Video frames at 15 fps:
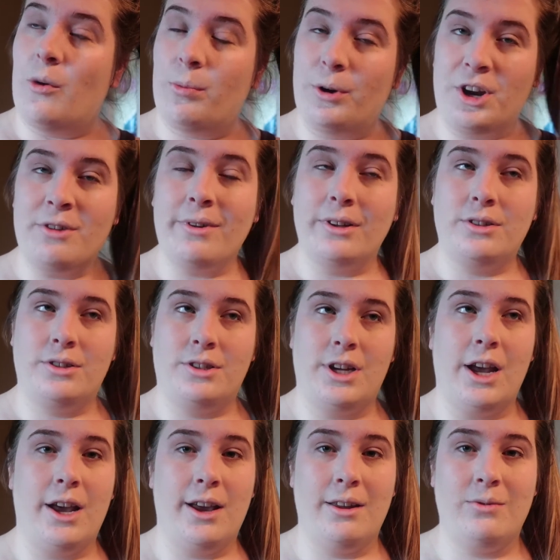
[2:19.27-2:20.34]
pretty much
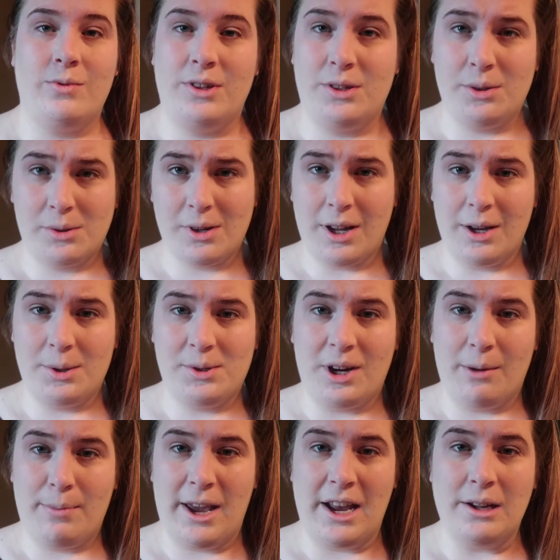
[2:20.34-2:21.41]
done. We just gotta
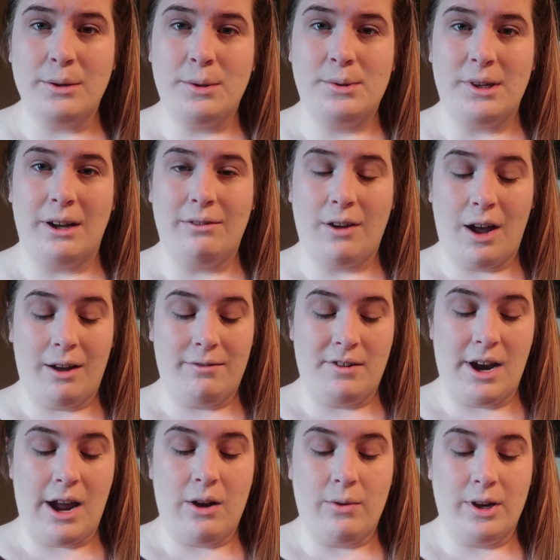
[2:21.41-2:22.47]
start paying stuff off
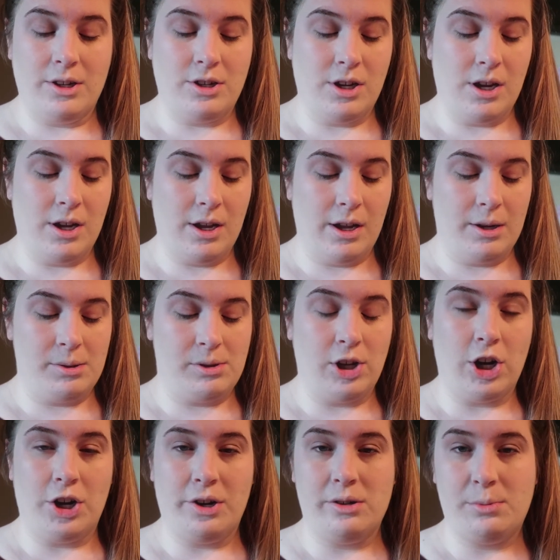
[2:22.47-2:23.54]
now, which is the
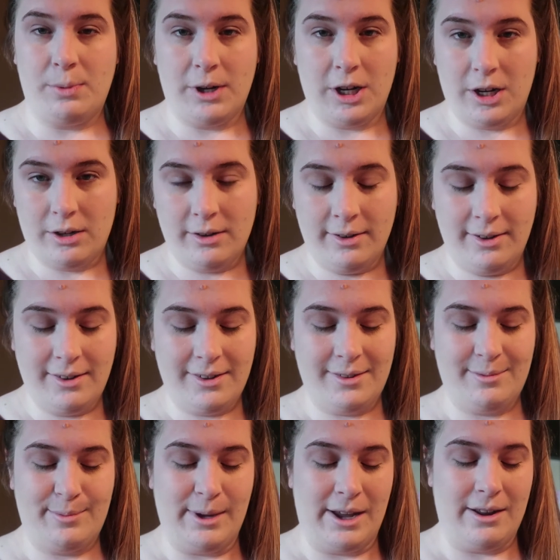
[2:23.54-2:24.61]
hardest part.
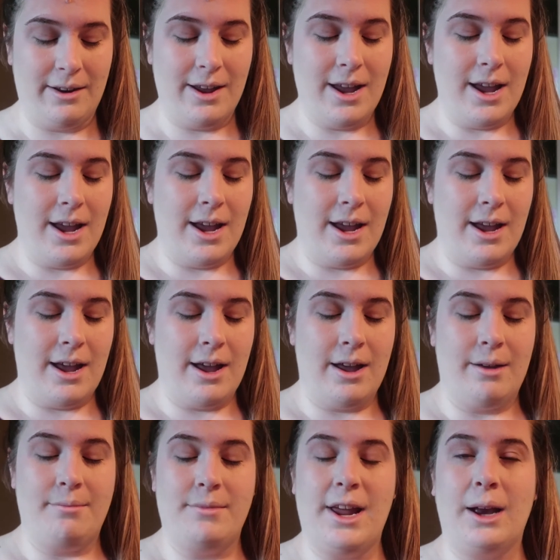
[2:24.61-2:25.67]
But
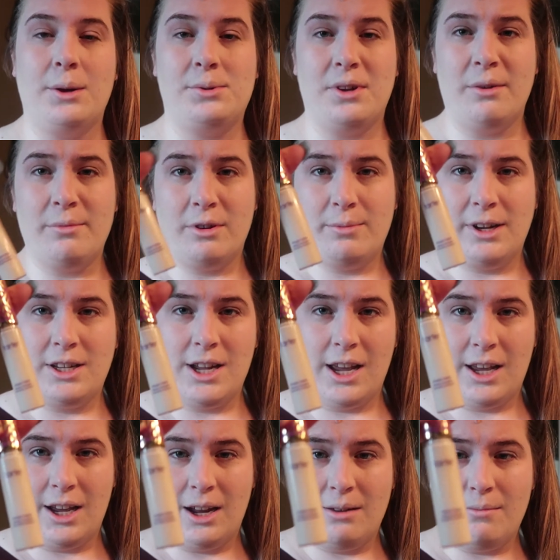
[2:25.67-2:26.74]
next I'm gonna be
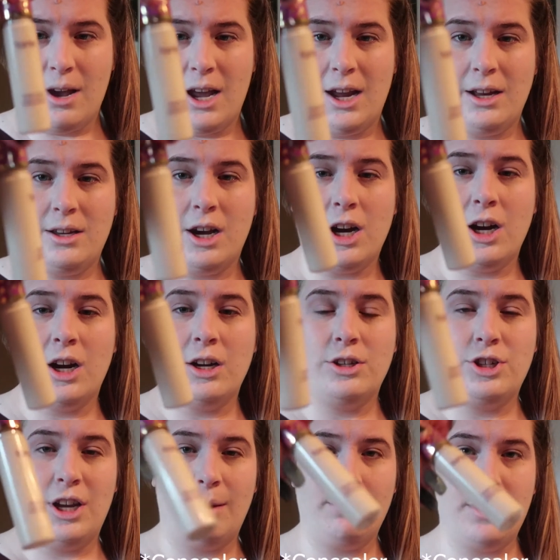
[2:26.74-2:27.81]
taking my Tarte
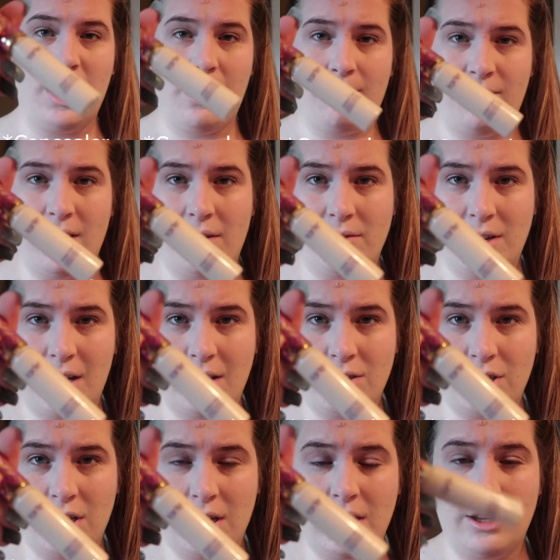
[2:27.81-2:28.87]
Shape Tape
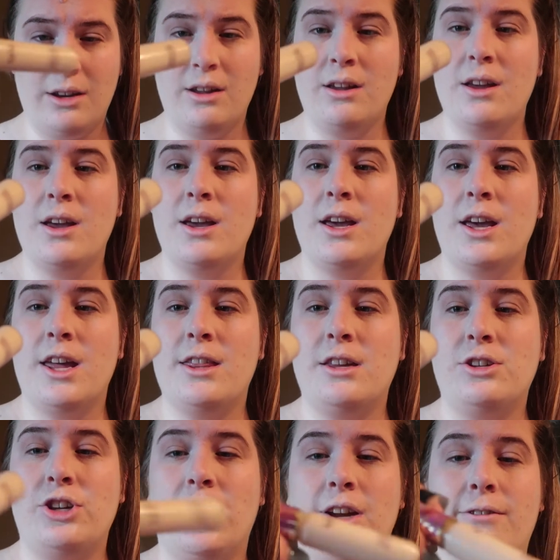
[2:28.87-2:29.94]
foundation in the
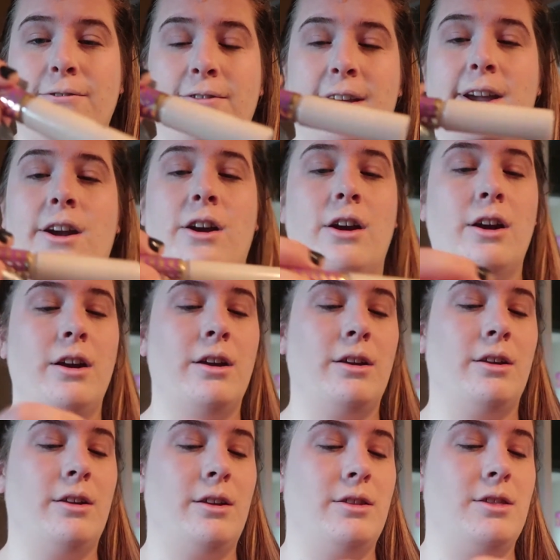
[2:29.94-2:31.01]
shade Fair.
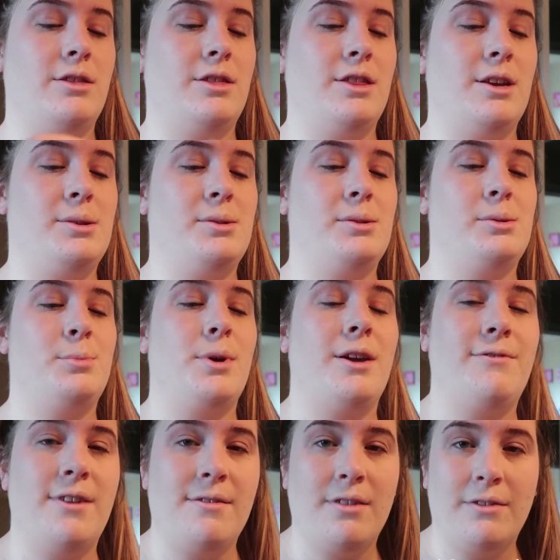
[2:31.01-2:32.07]
This is my
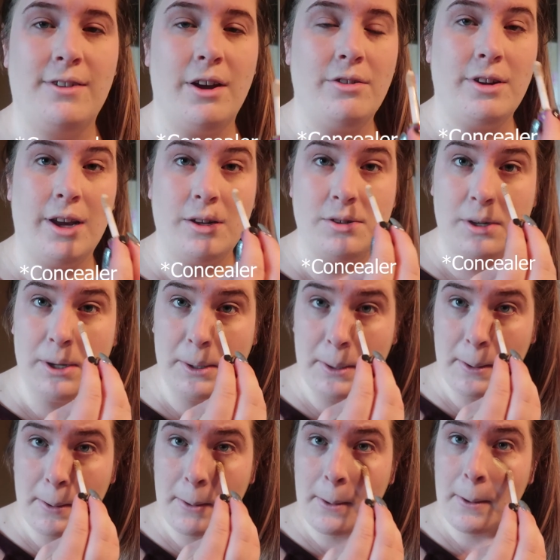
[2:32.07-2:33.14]
favorite
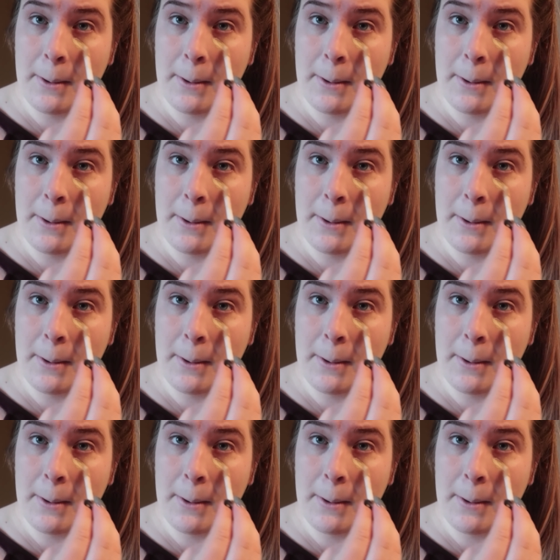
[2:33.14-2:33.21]
foundation